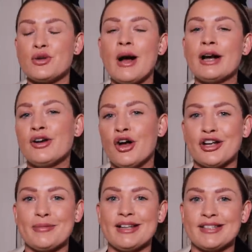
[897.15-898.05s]
You are not
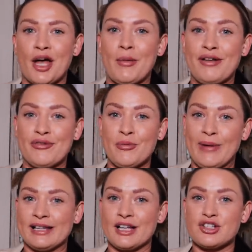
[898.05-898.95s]
going to be able to get away from
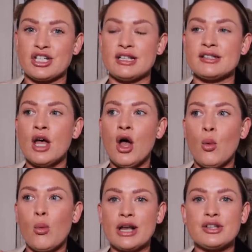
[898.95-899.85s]
wide leg jeans.
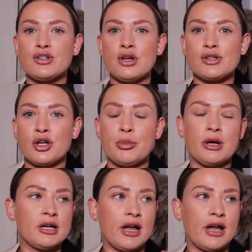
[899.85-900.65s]
When stores open,